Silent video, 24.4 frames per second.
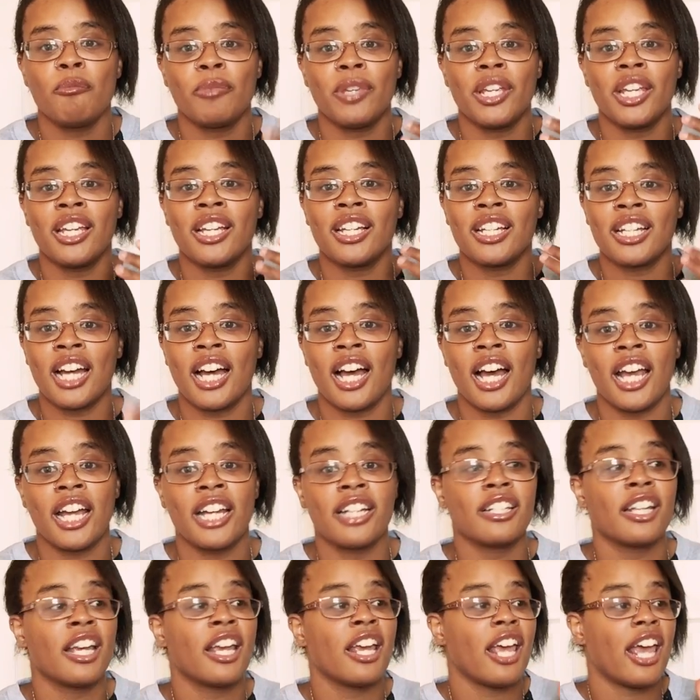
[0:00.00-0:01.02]
Being
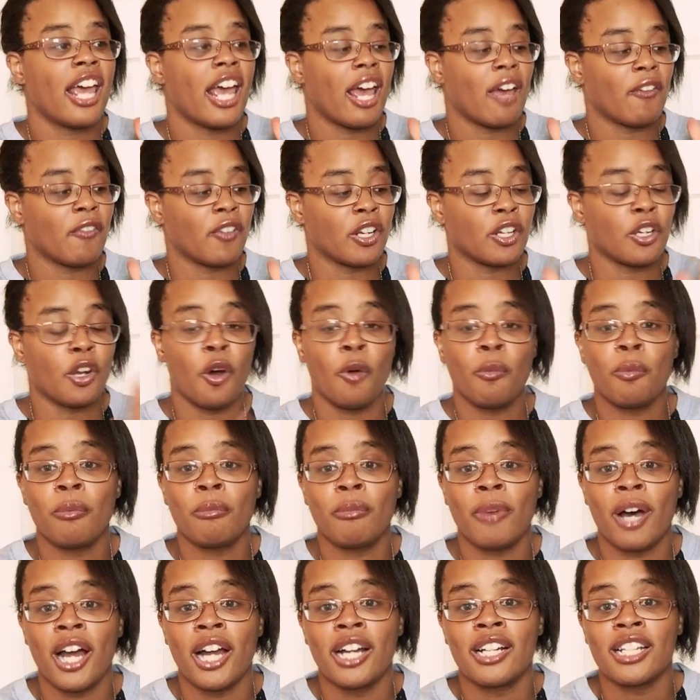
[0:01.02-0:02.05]
kind, having an
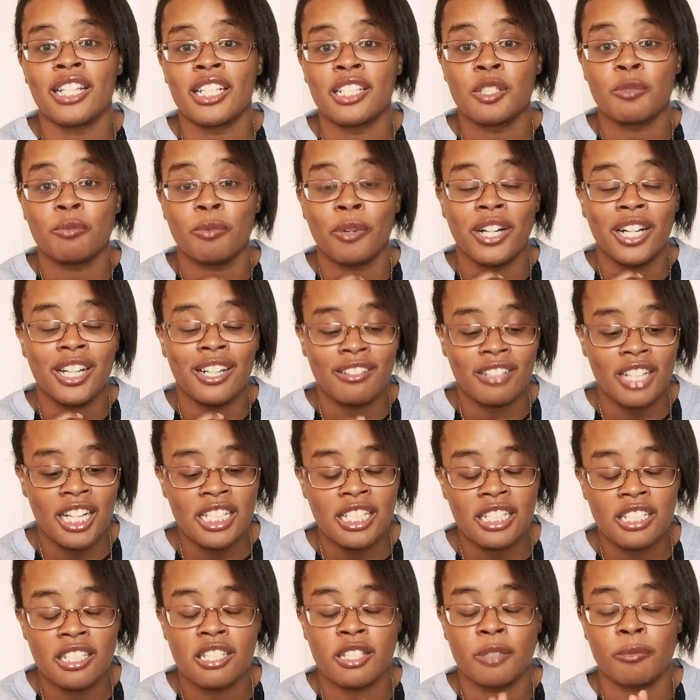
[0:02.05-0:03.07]
open mind, and spreading
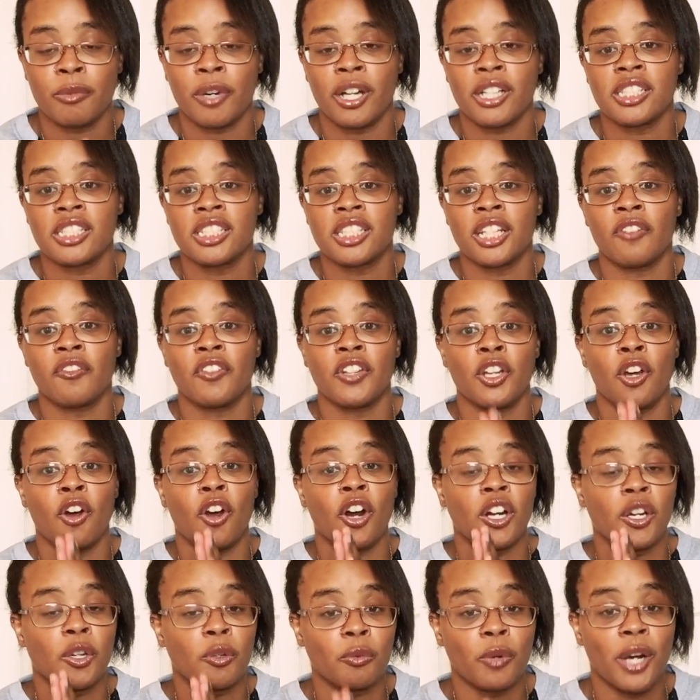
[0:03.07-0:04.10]
niceness and positivity
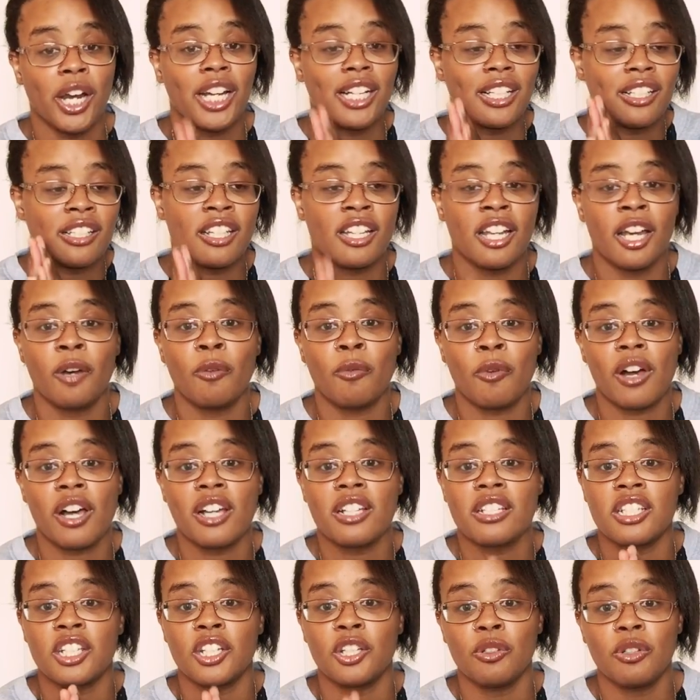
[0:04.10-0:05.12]
are great
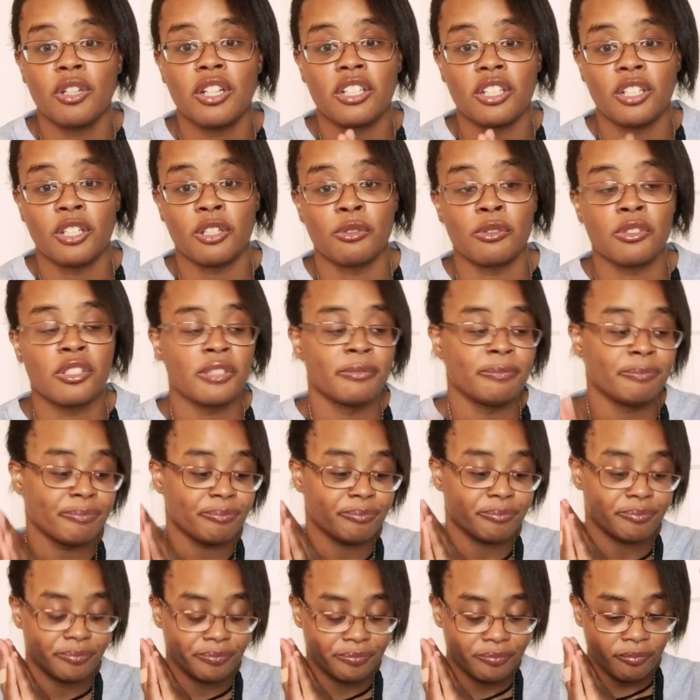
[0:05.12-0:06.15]
DIYs that you can use
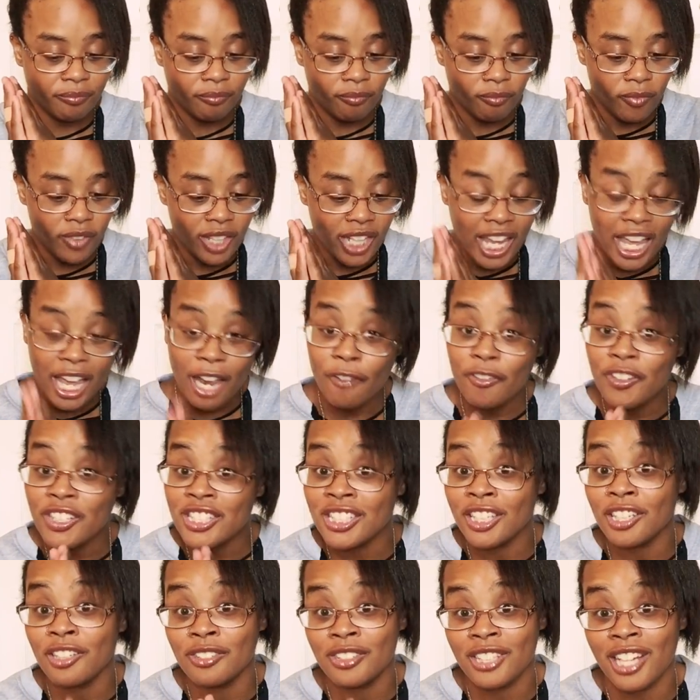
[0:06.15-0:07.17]
every
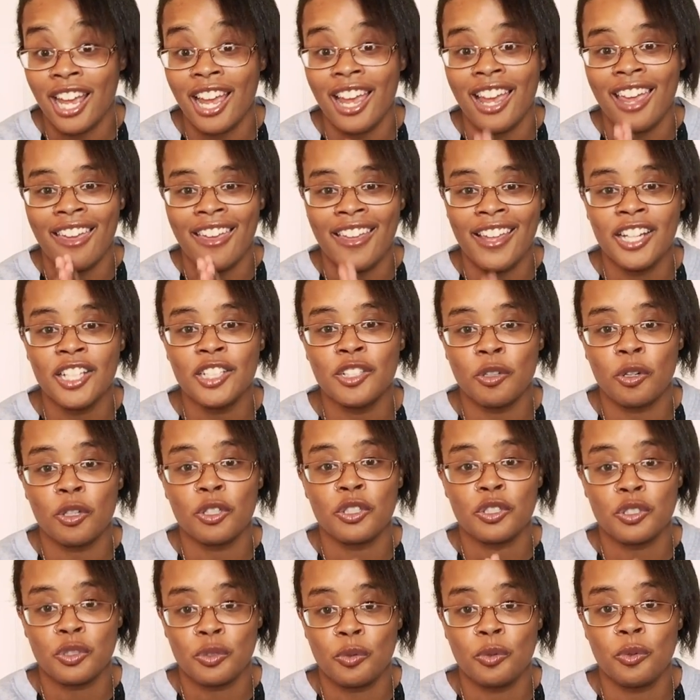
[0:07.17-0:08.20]
single day in
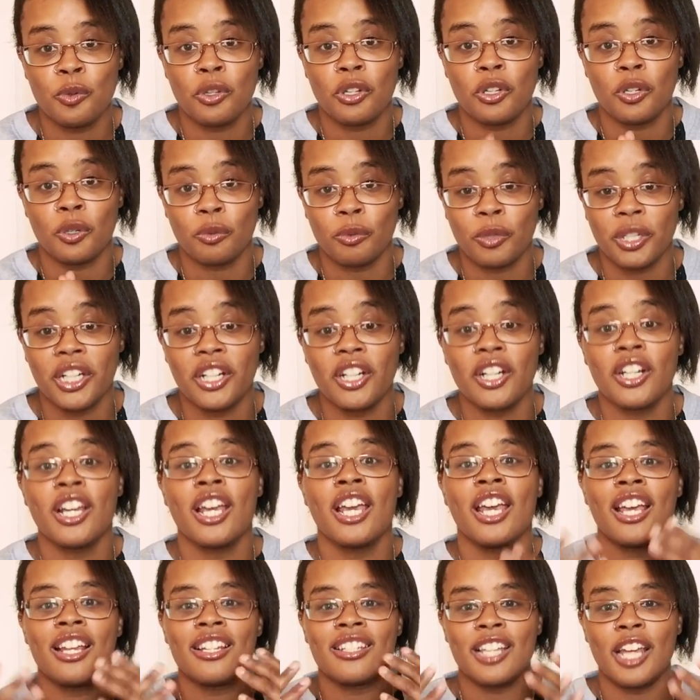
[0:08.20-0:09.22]
your school career
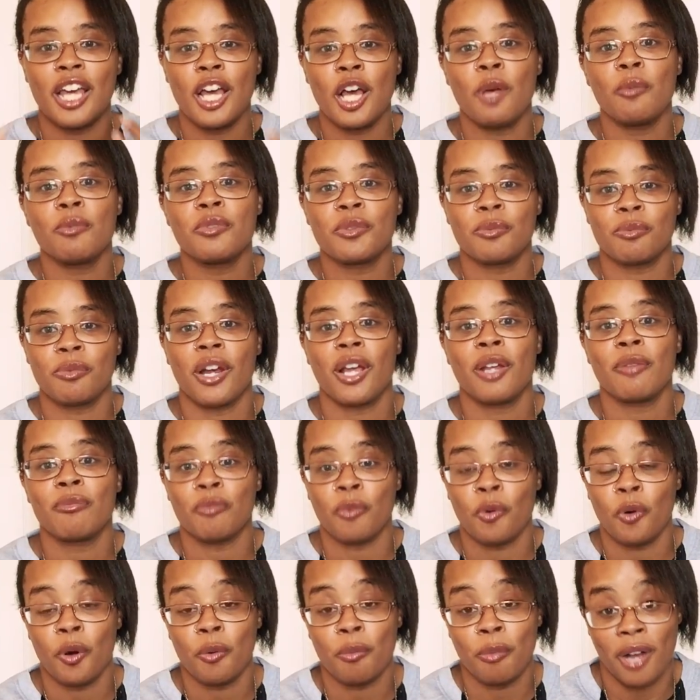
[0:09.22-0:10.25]
to help spread
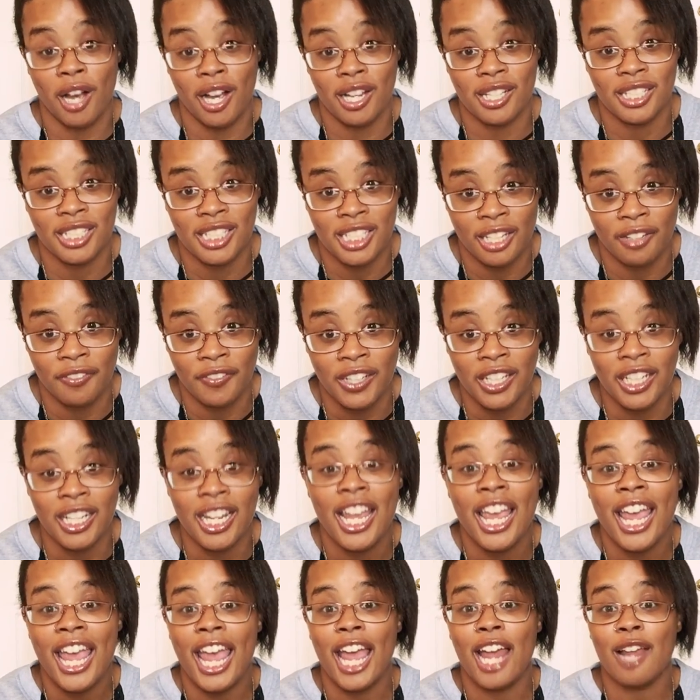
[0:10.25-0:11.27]
more positivity
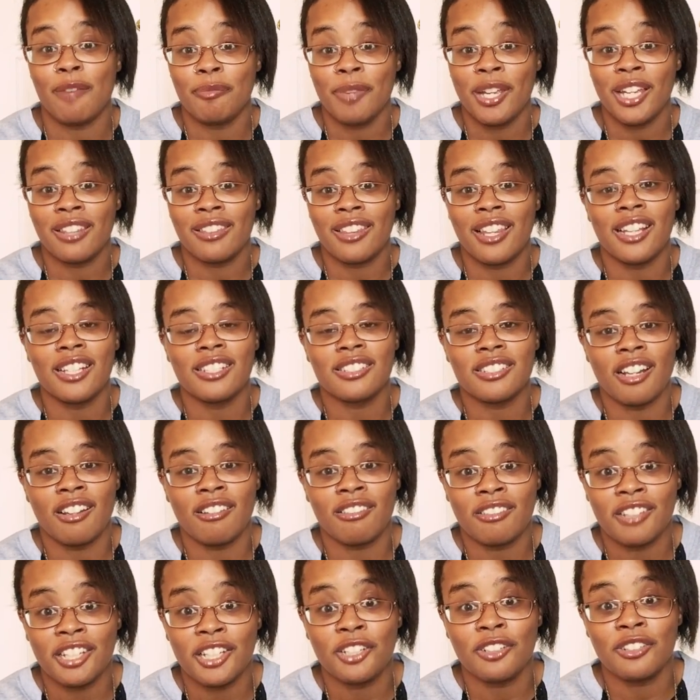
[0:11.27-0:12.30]
and make things a
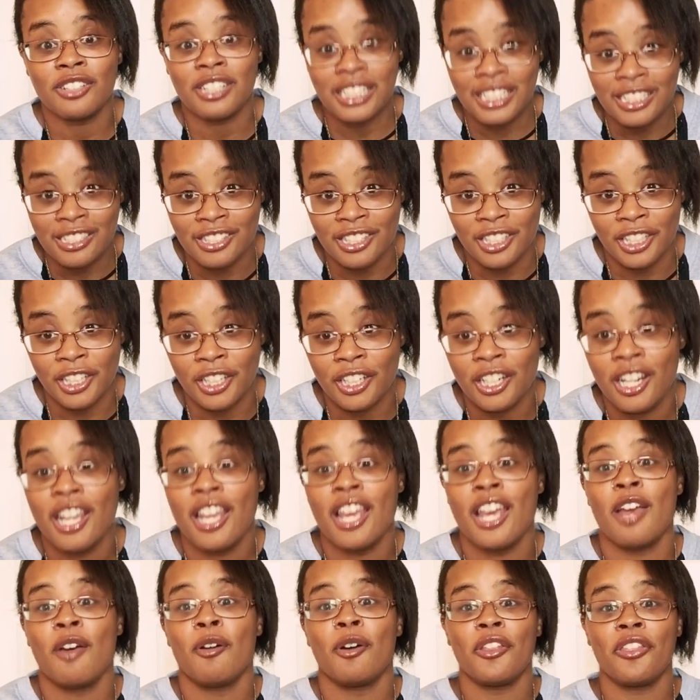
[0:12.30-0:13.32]
little easier.
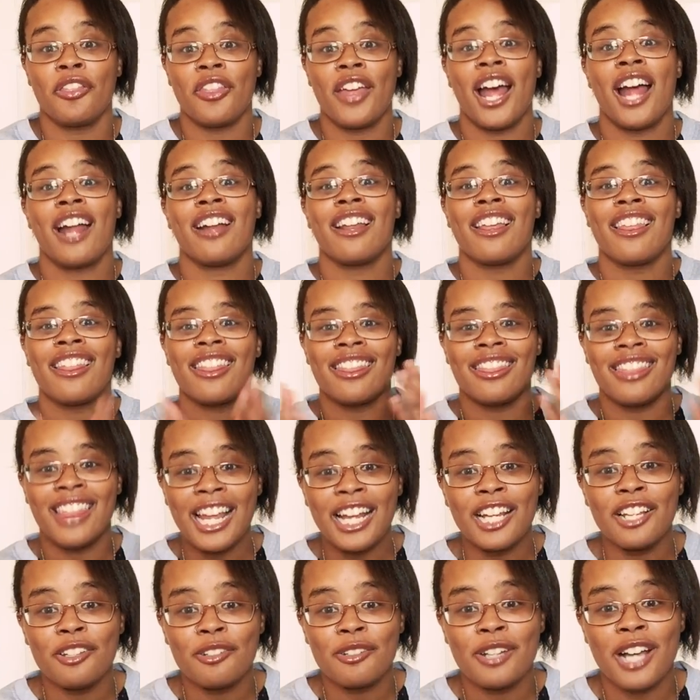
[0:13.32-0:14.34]
With that,
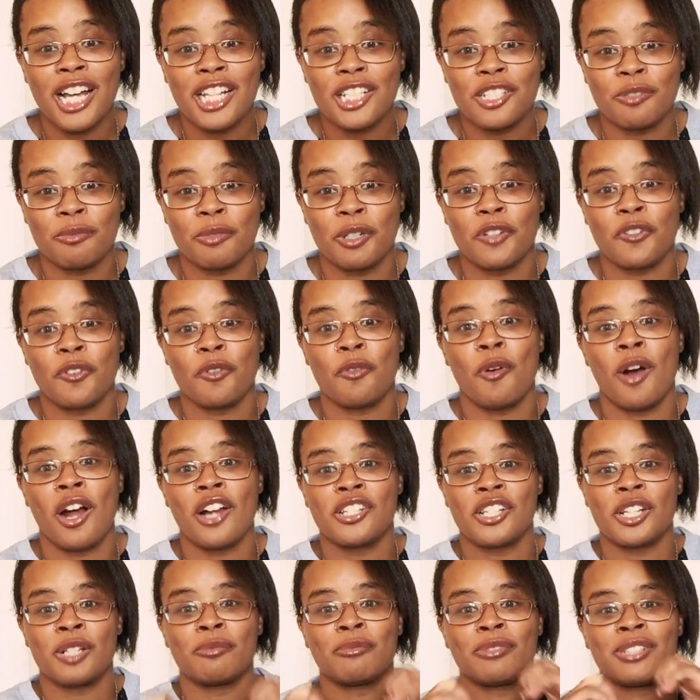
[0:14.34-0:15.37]
thank you guys so much for
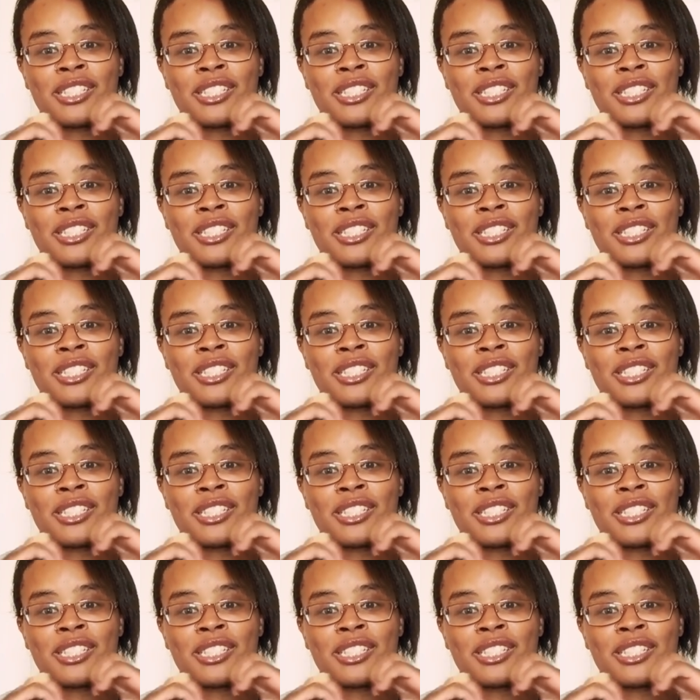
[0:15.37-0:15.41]
watching.